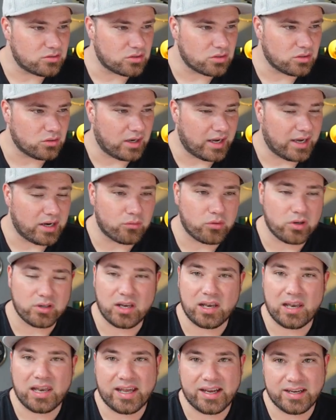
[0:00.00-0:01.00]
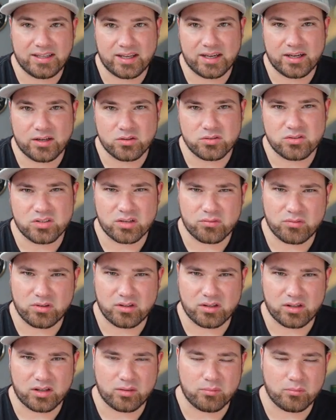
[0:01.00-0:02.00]
So I run a lighthouse every
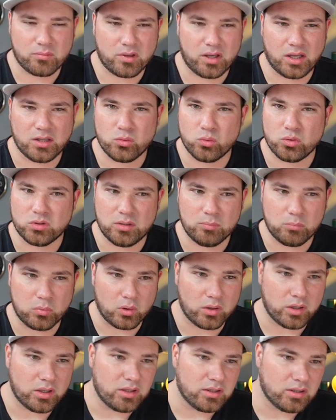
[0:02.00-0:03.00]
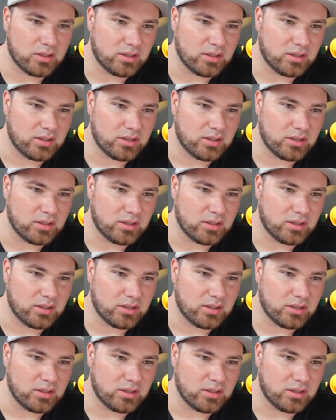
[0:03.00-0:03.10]
time I do a deploy.